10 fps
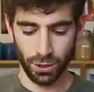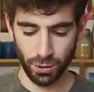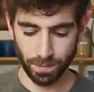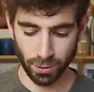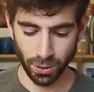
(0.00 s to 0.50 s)

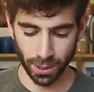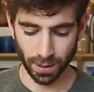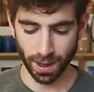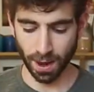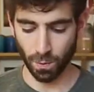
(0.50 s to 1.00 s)
you
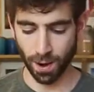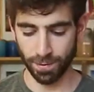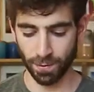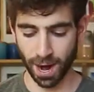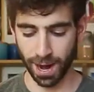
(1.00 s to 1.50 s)
put that
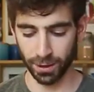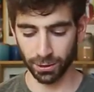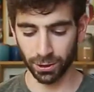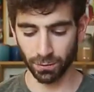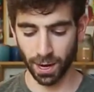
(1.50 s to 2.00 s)
wet rag or
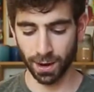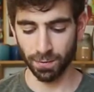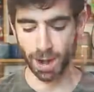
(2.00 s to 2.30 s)
saran